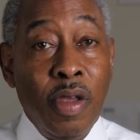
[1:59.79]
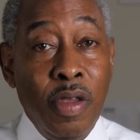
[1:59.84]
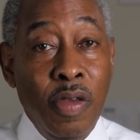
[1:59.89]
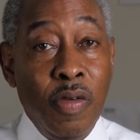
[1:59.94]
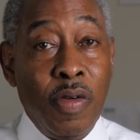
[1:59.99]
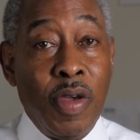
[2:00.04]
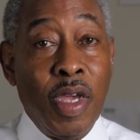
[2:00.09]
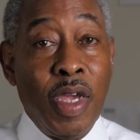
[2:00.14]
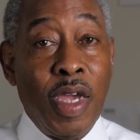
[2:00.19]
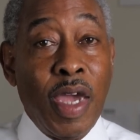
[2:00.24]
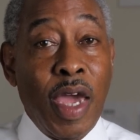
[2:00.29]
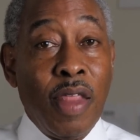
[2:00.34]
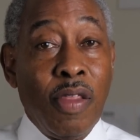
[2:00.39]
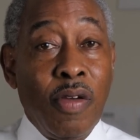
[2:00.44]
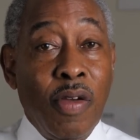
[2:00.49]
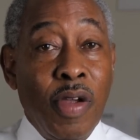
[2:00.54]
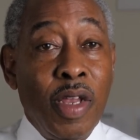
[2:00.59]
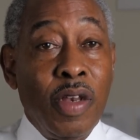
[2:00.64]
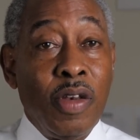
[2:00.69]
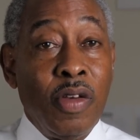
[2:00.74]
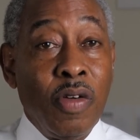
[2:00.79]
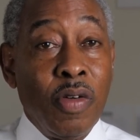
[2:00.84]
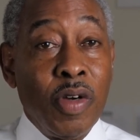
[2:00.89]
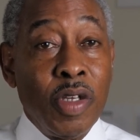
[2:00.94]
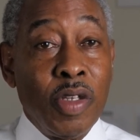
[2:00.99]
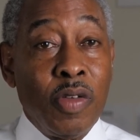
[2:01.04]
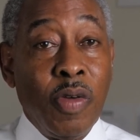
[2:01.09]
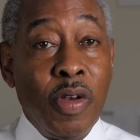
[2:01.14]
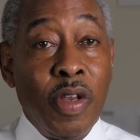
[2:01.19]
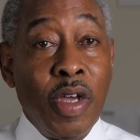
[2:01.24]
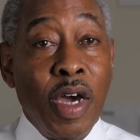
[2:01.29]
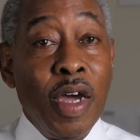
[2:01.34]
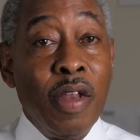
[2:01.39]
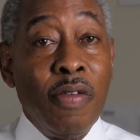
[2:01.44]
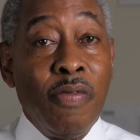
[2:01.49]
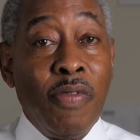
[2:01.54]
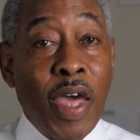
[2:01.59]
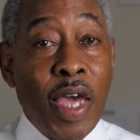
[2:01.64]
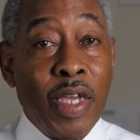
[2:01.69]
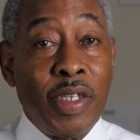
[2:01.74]
You can gather indoors with
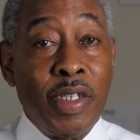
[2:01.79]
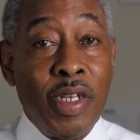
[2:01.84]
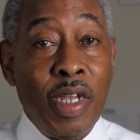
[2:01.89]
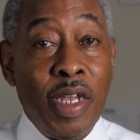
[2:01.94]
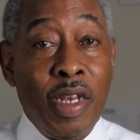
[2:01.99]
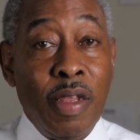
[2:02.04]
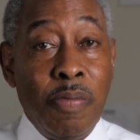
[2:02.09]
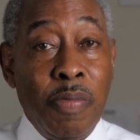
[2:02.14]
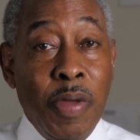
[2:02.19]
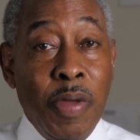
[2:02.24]
unvaccinated